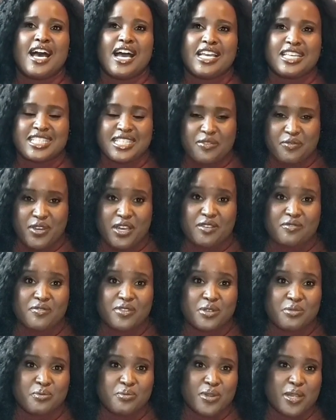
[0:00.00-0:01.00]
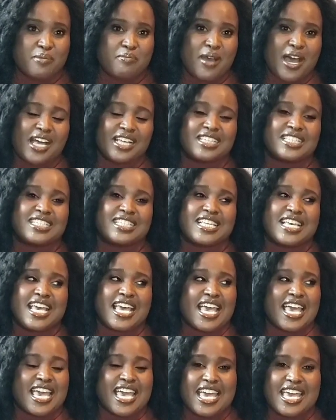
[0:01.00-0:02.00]
I survived the 3 months,
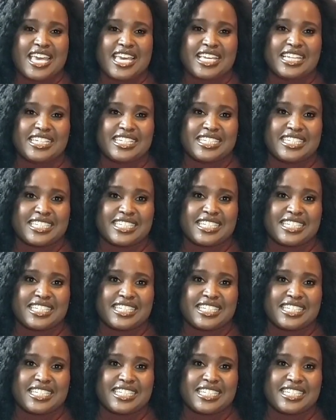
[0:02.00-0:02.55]
and